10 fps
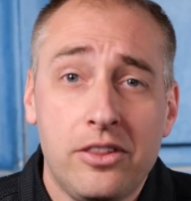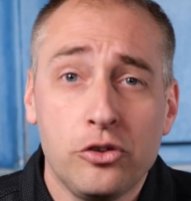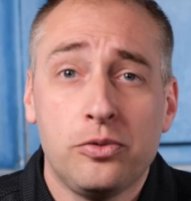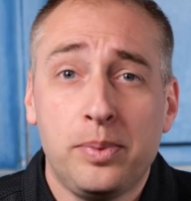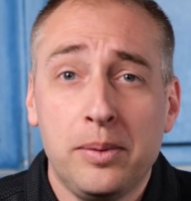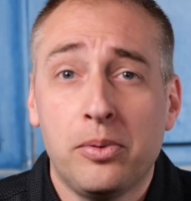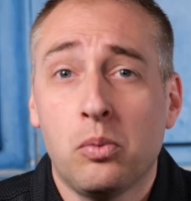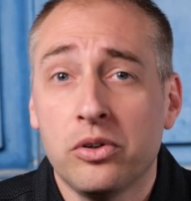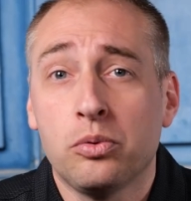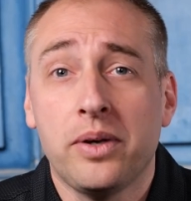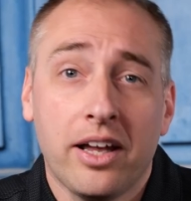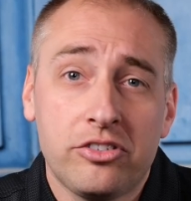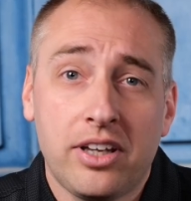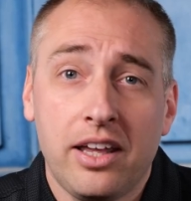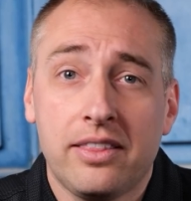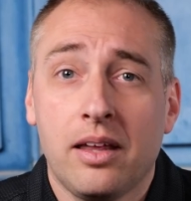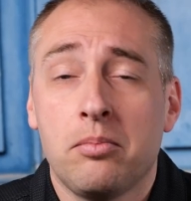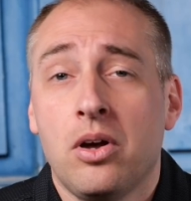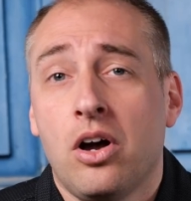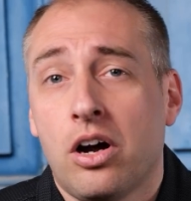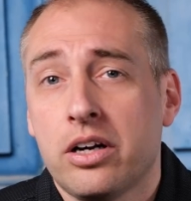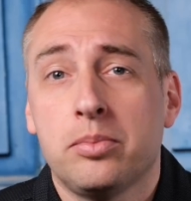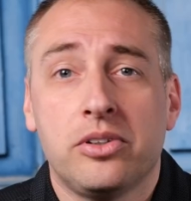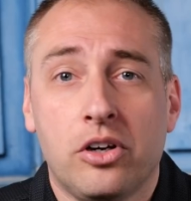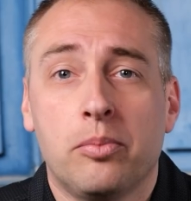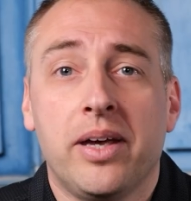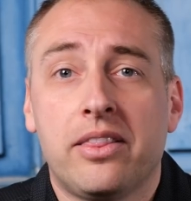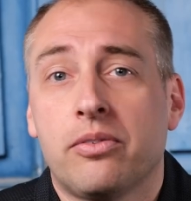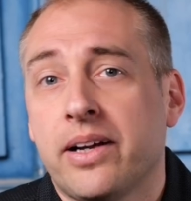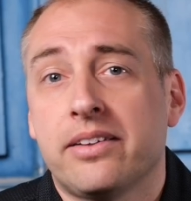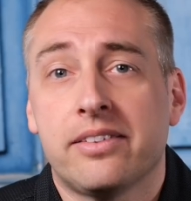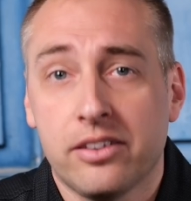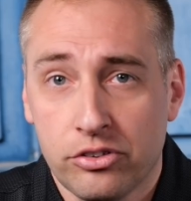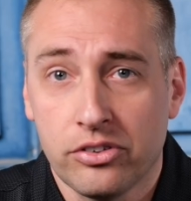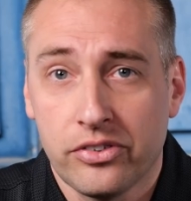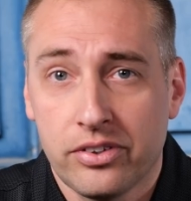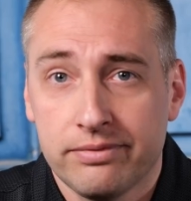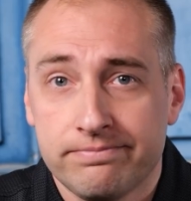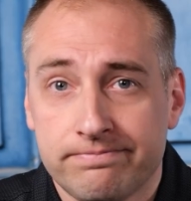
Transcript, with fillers: those people, once we educate them, are able to go make the right decisions.